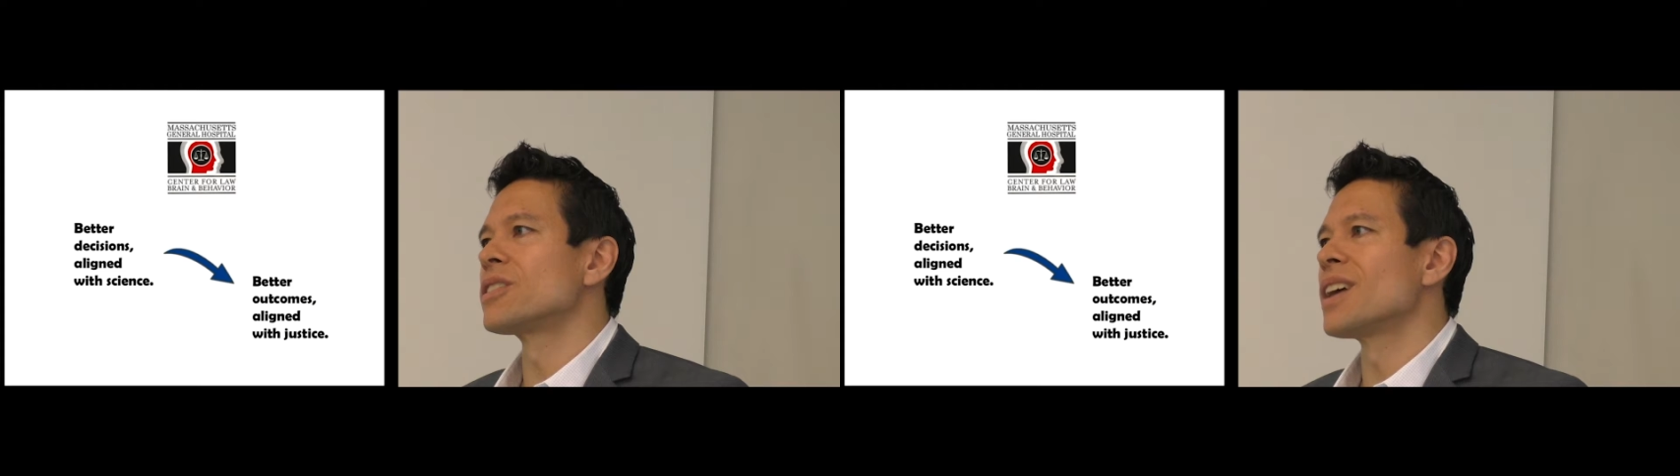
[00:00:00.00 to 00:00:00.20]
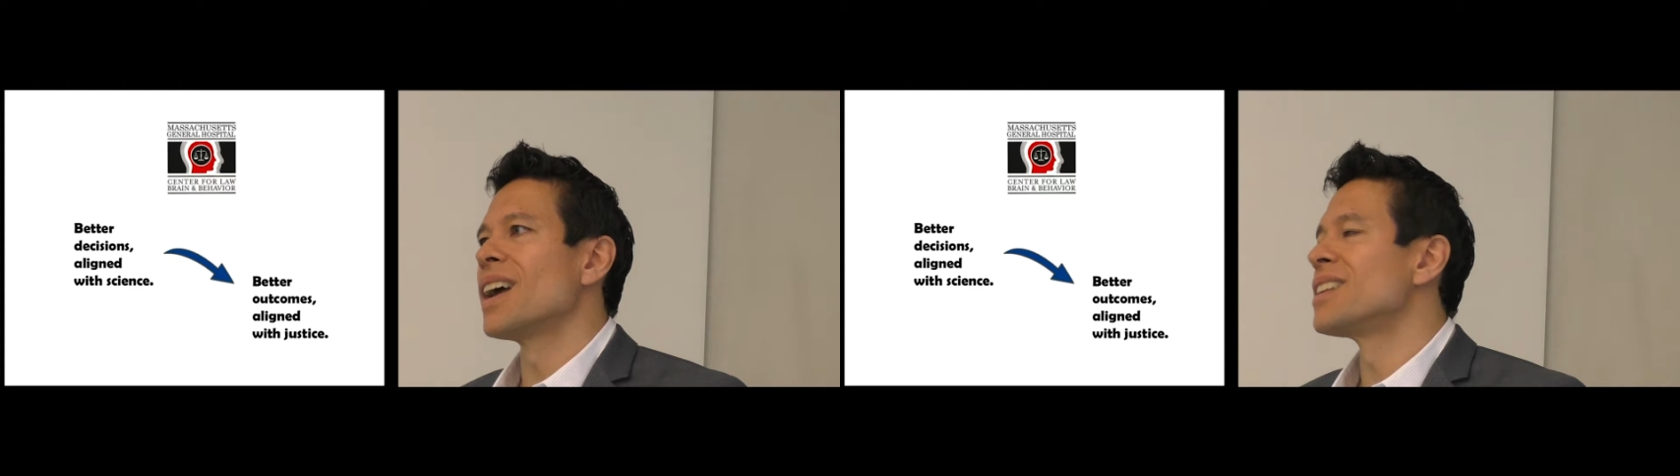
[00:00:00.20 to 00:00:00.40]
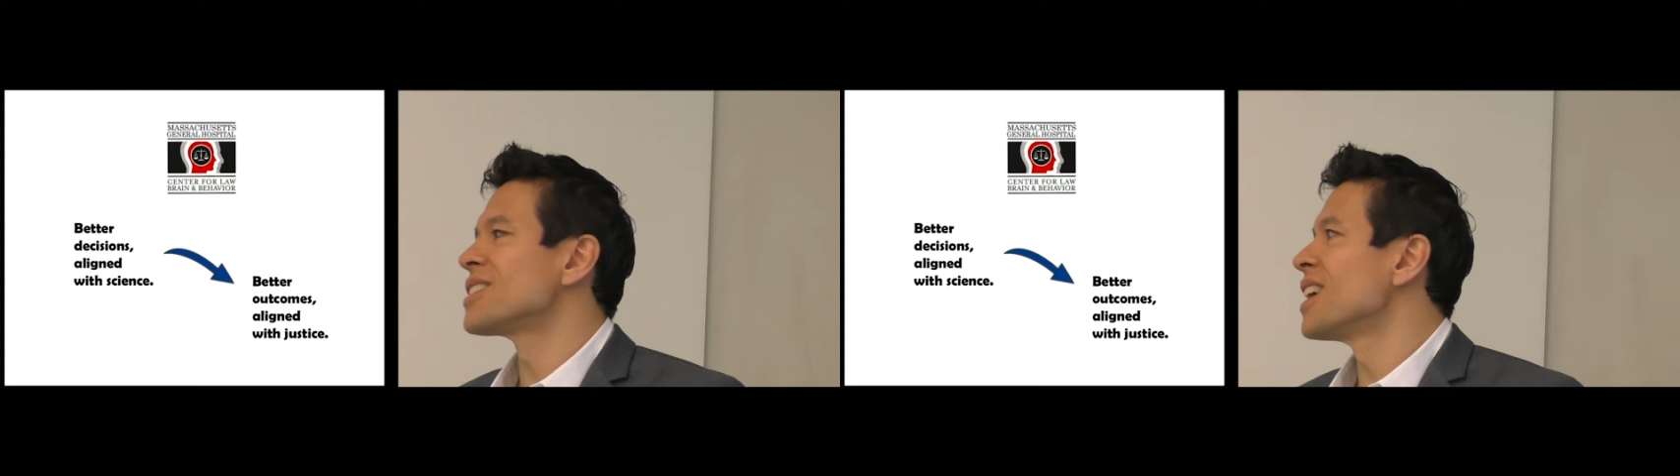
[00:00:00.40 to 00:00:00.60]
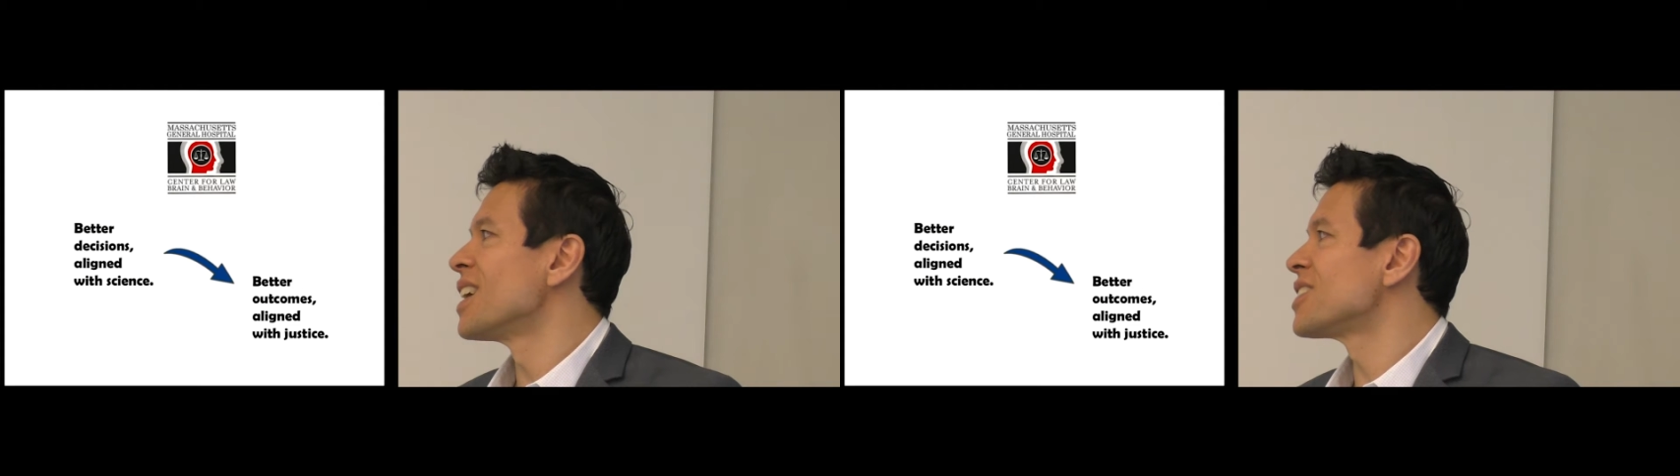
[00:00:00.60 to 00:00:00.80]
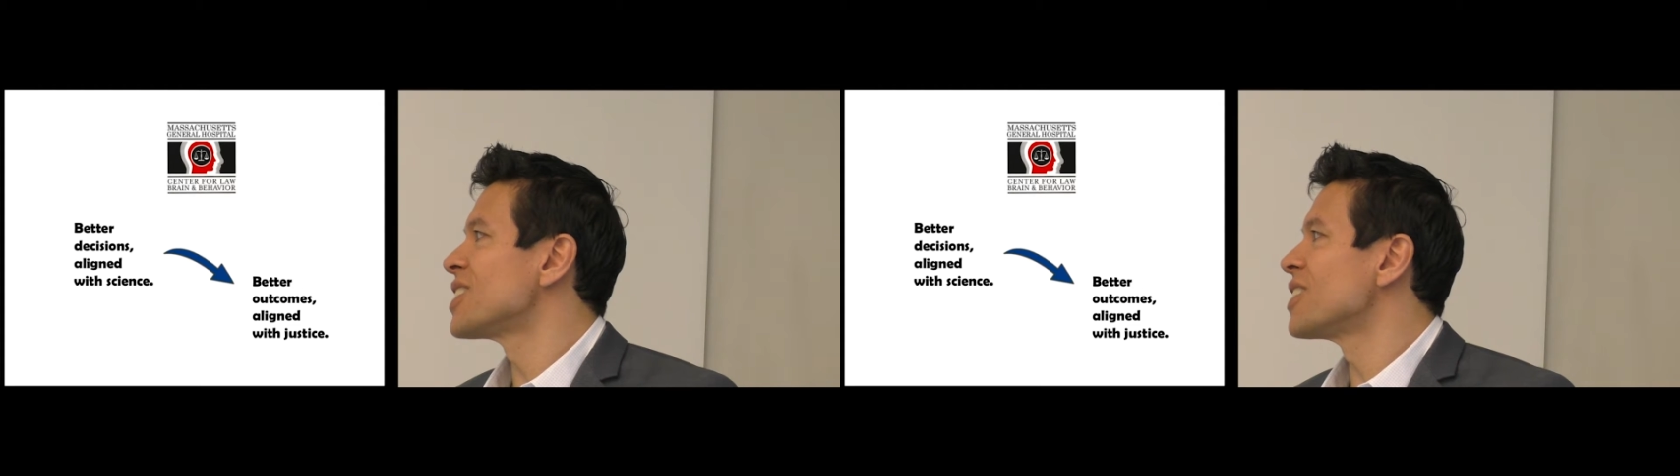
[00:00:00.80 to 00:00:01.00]
science
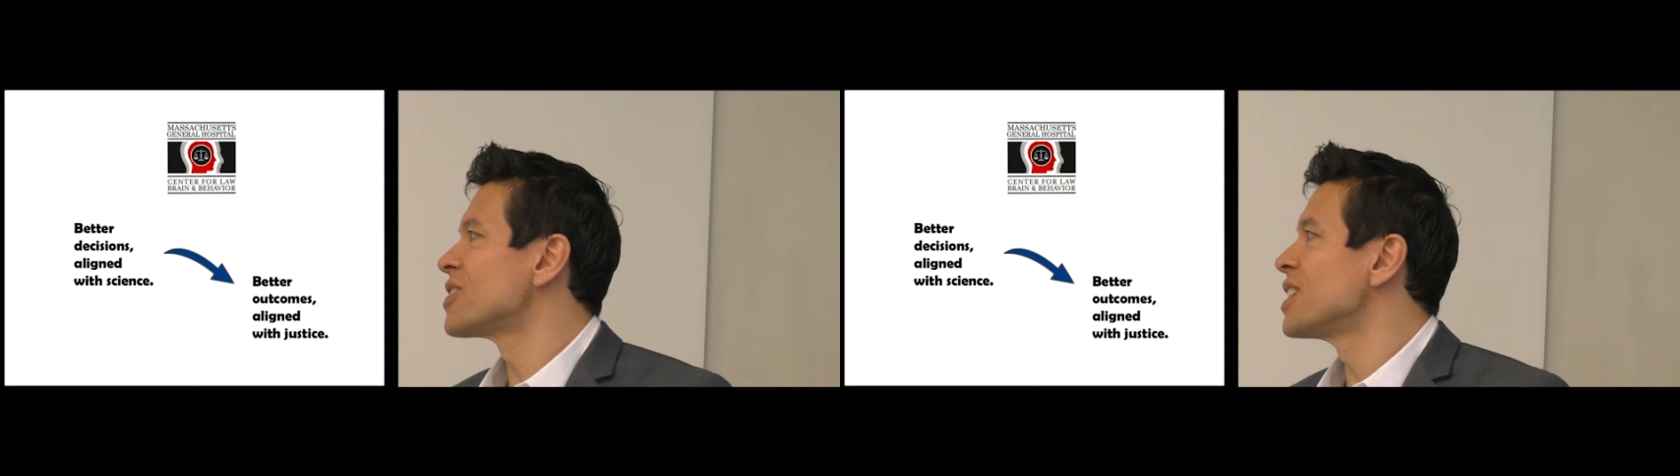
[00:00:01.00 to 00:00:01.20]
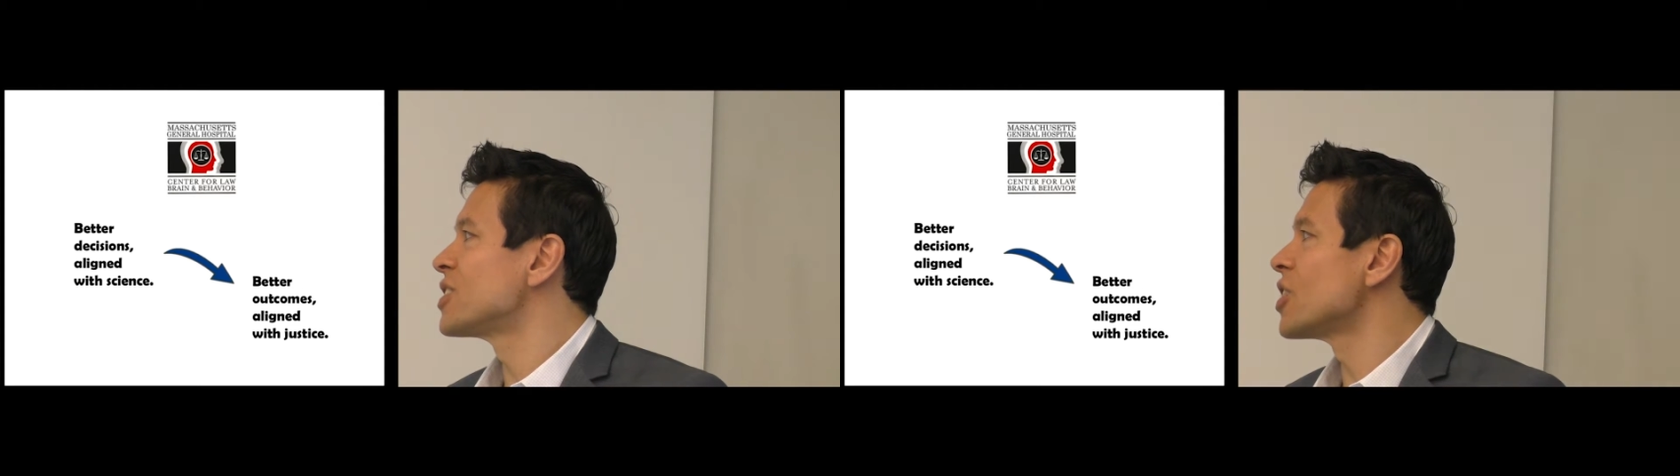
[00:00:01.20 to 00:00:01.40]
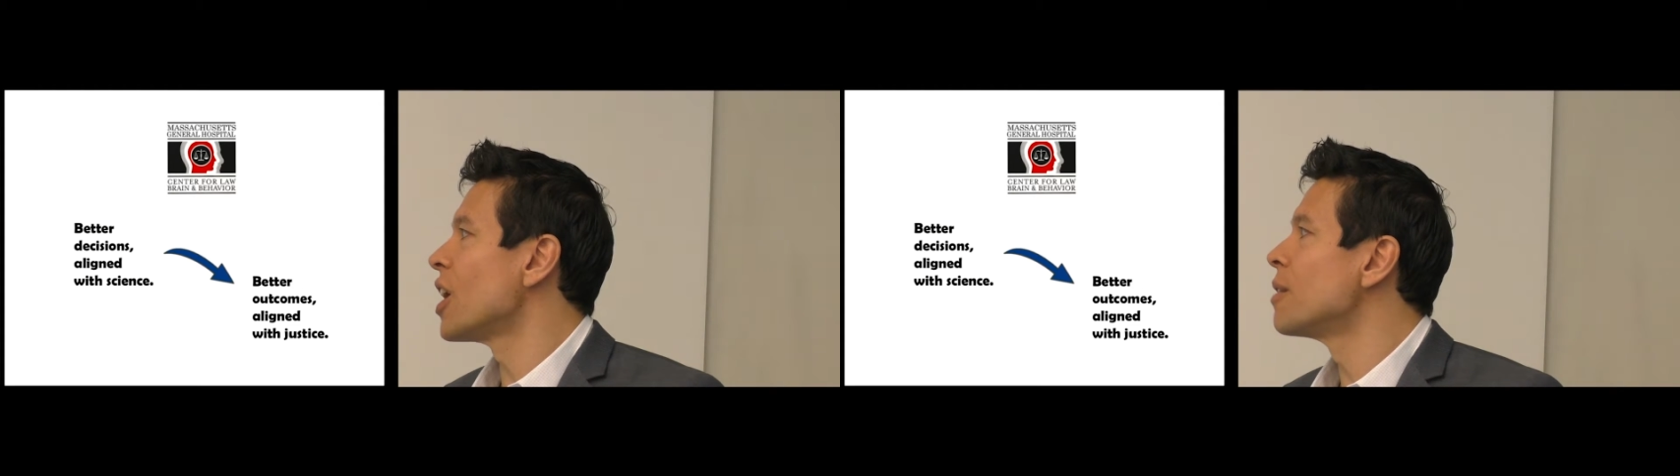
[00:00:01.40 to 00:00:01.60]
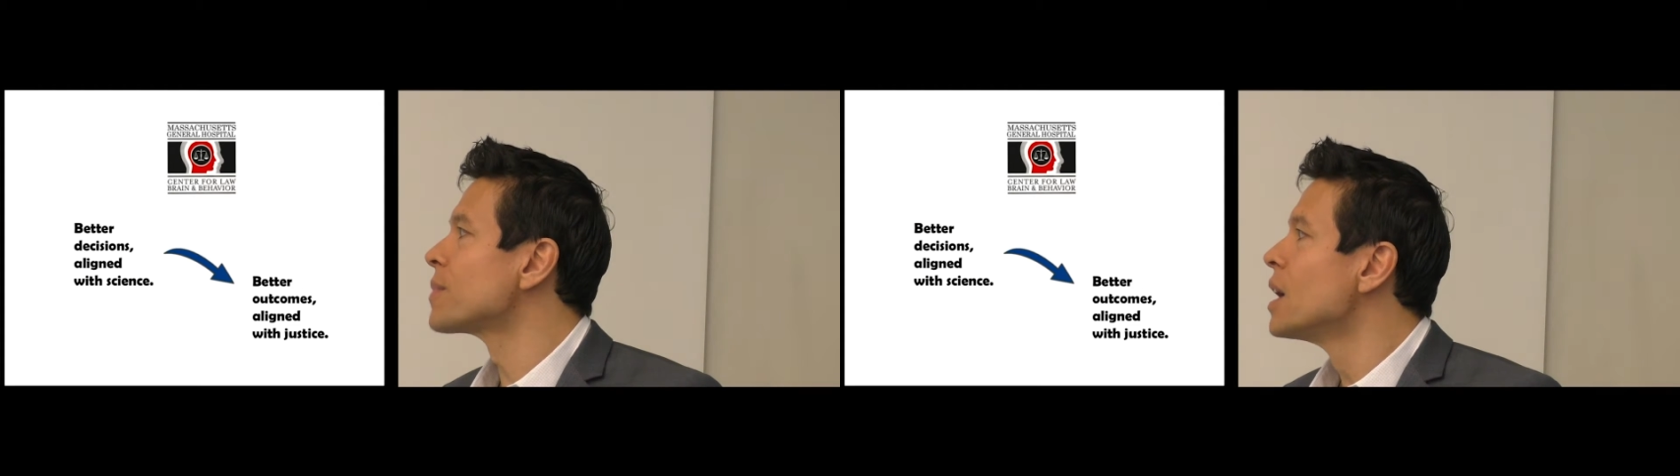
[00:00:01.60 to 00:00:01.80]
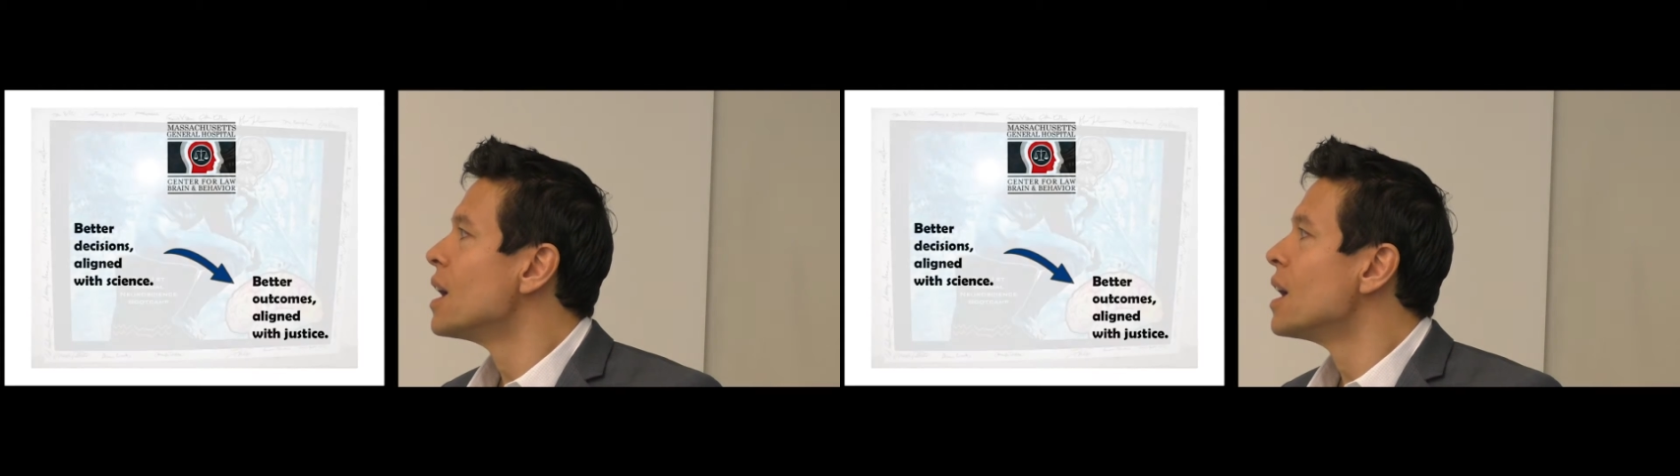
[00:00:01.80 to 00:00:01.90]
says things are.